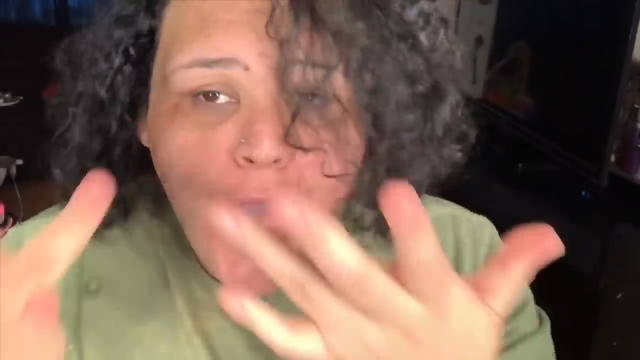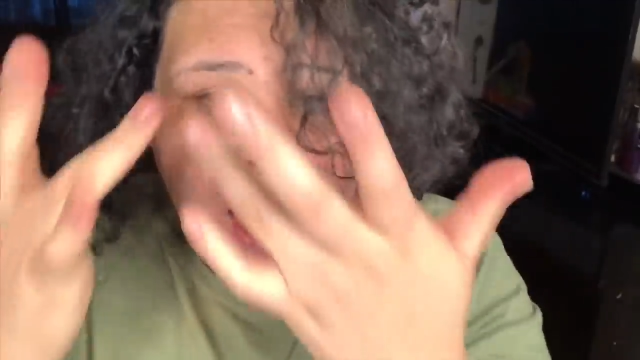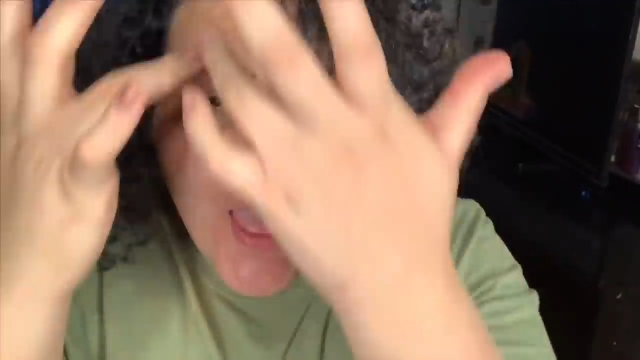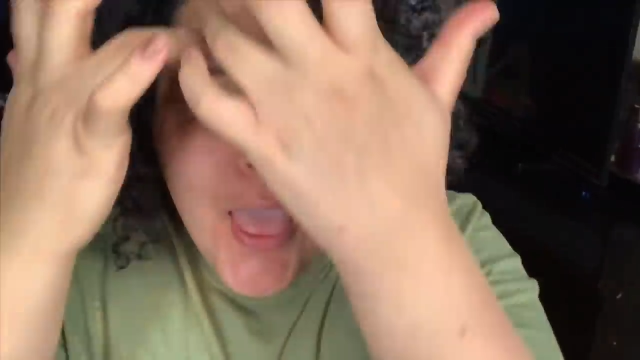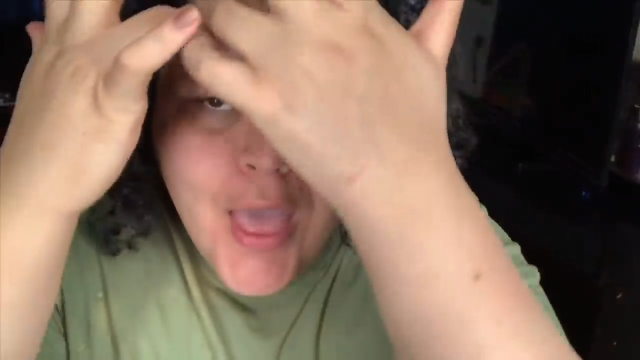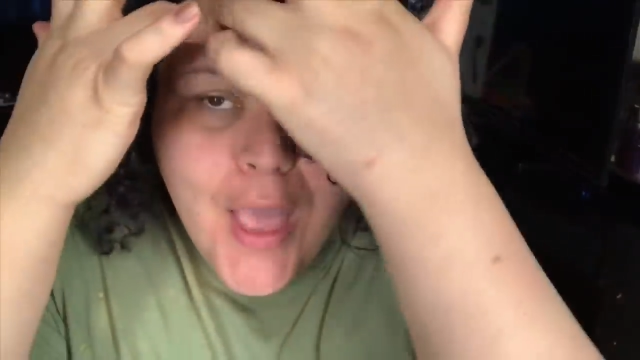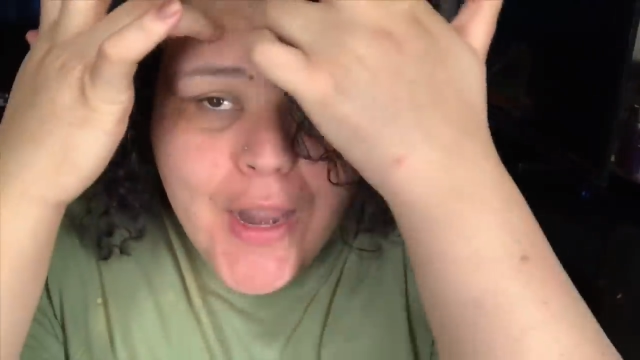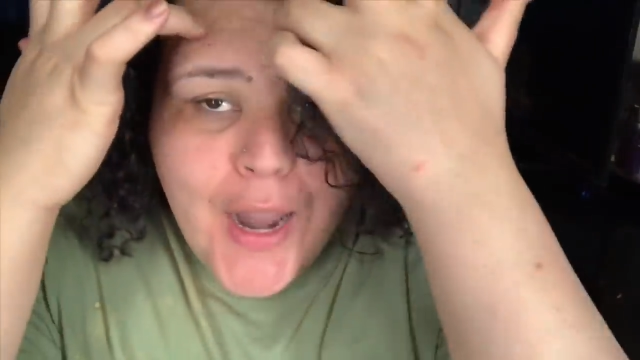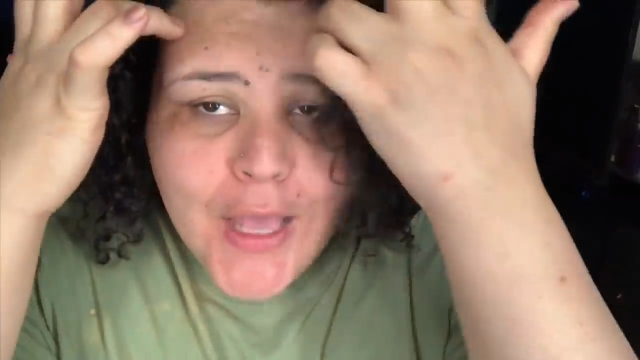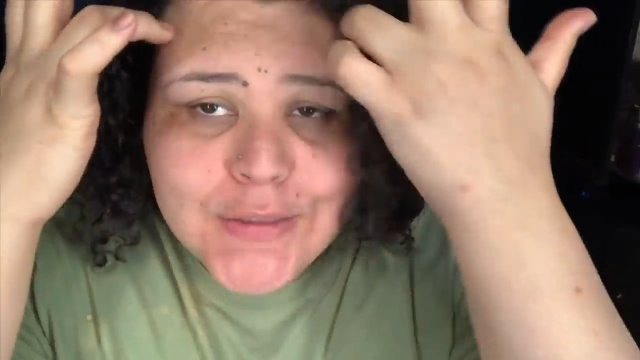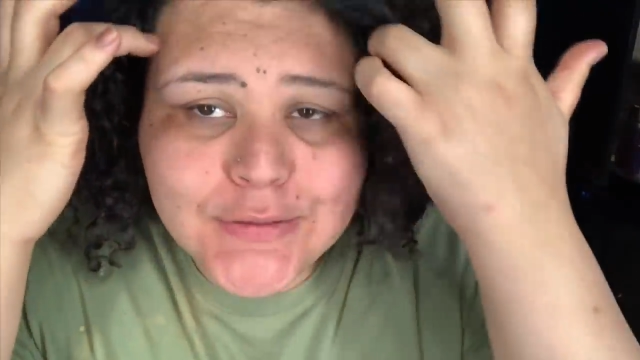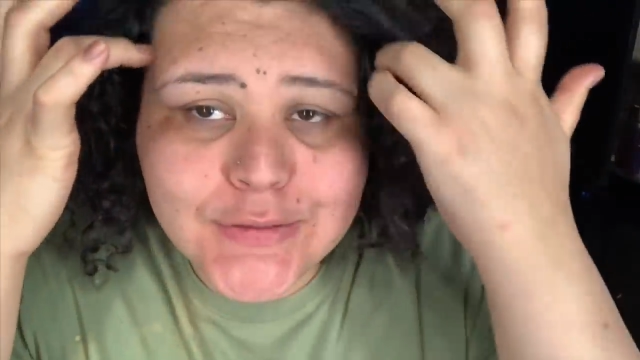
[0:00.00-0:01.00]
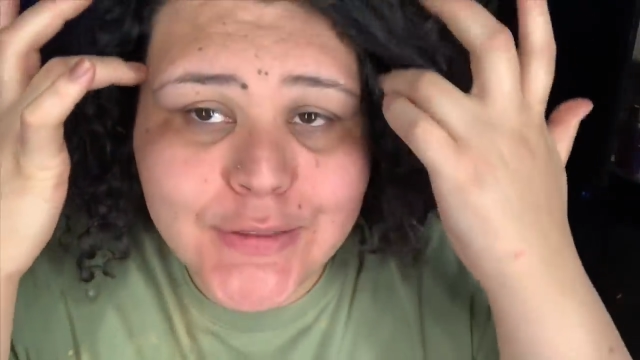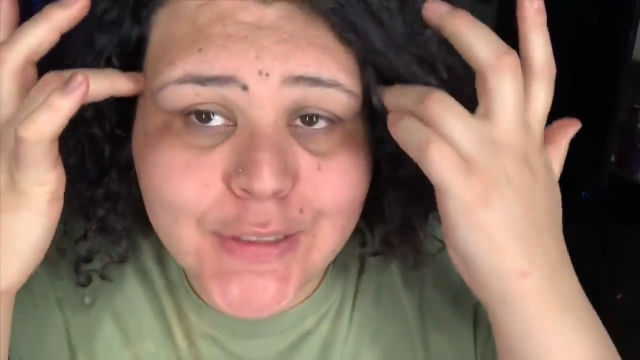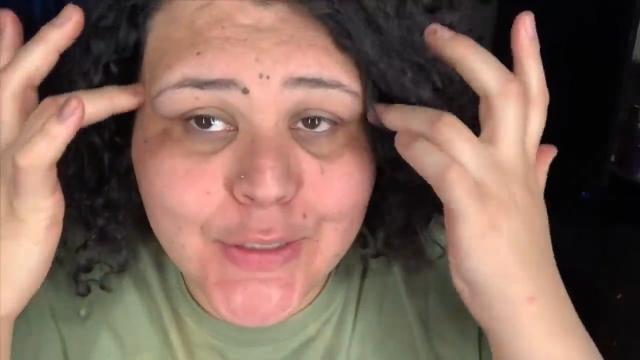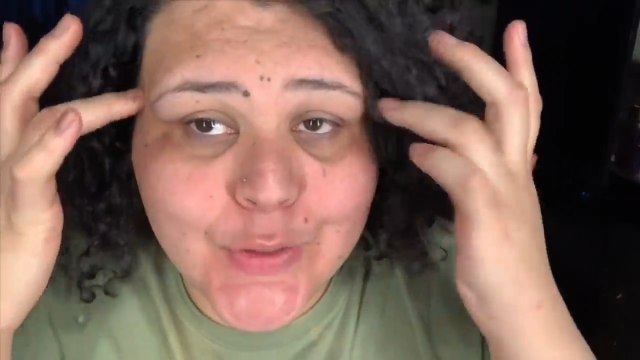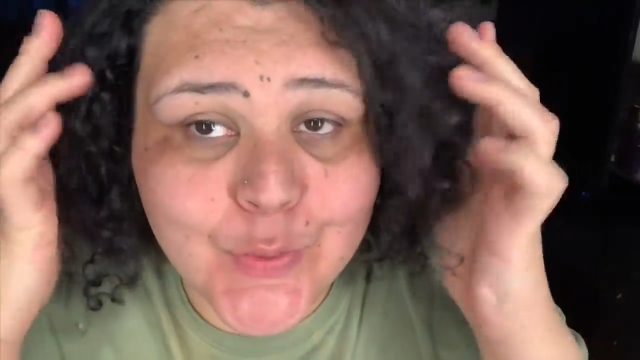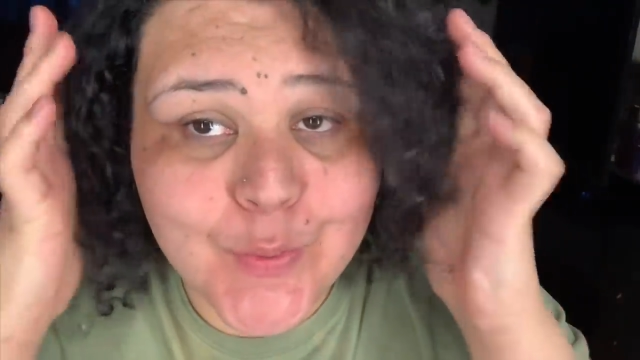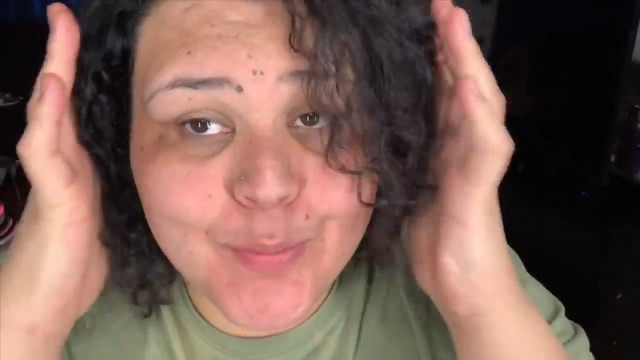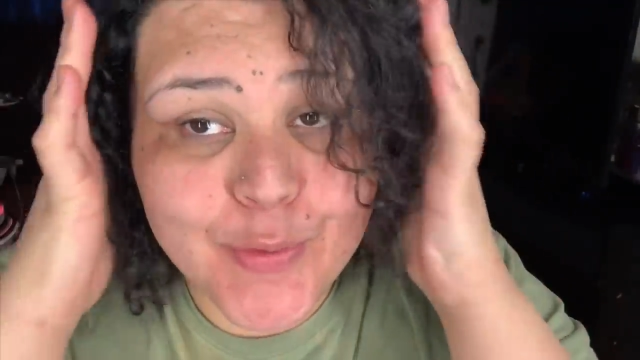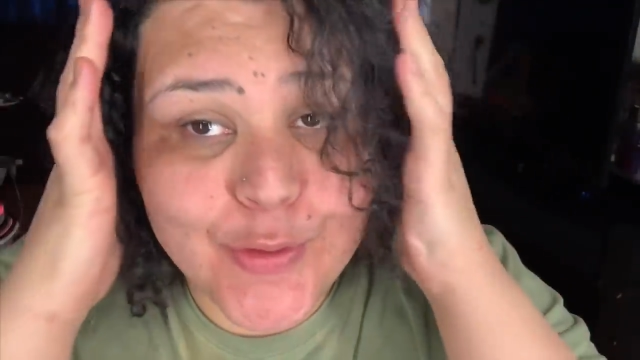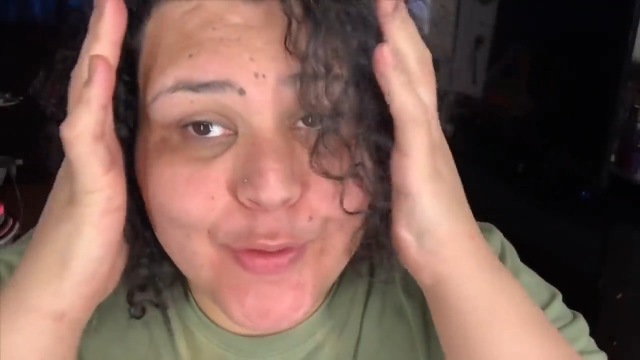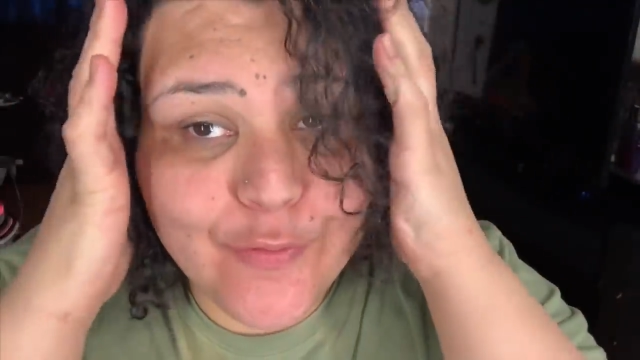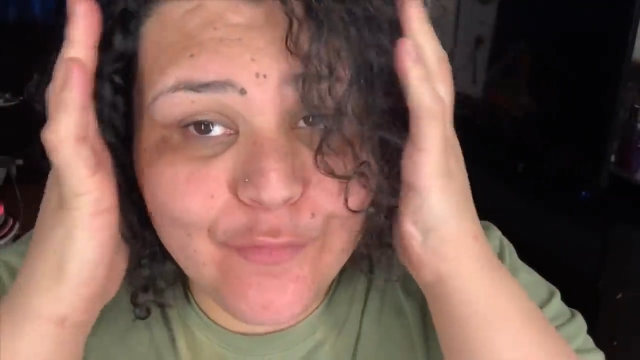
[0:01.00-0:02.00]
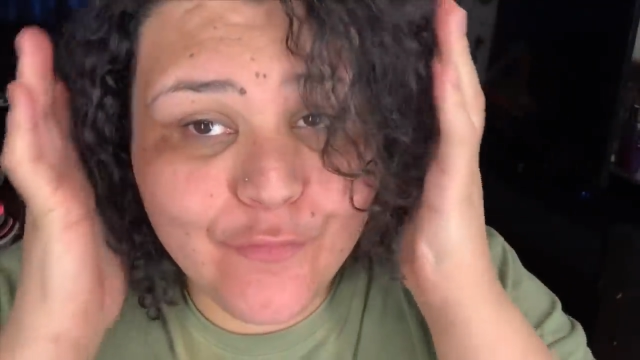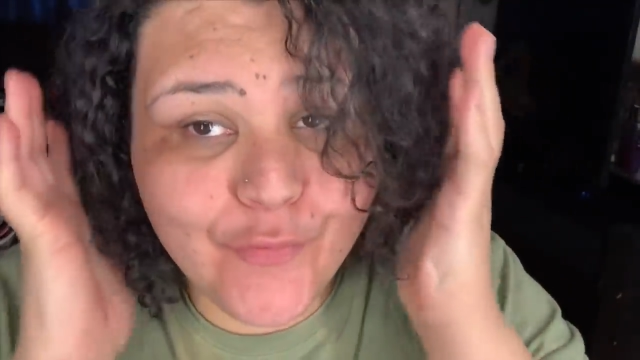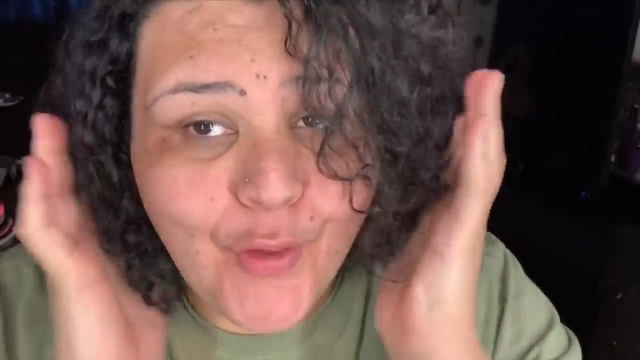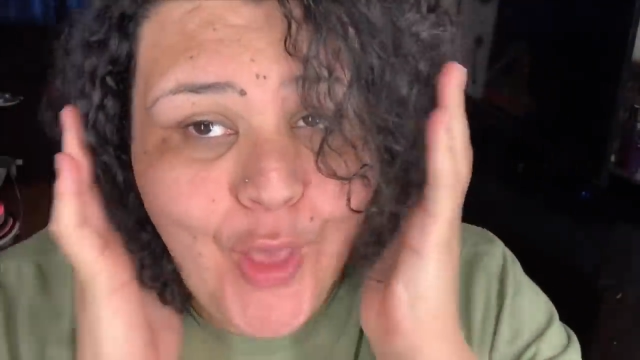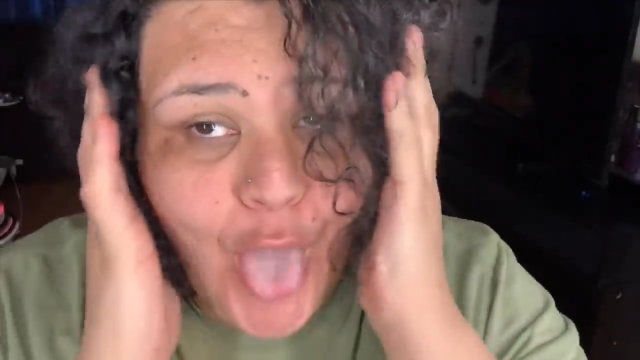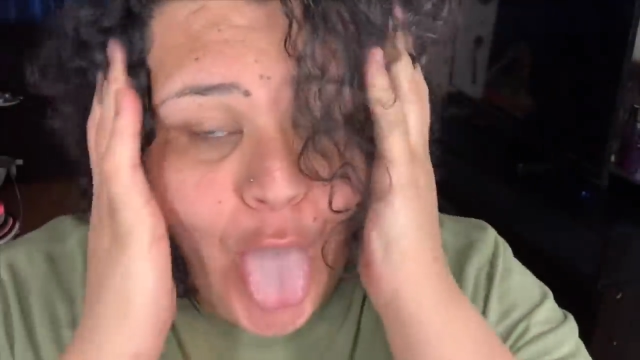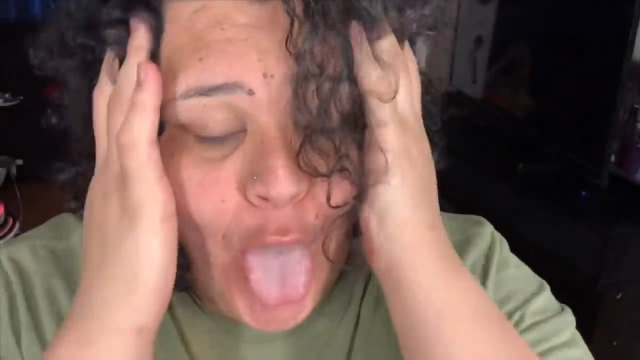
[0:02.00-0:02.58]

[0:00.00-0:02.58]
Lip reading: And I still beautiful.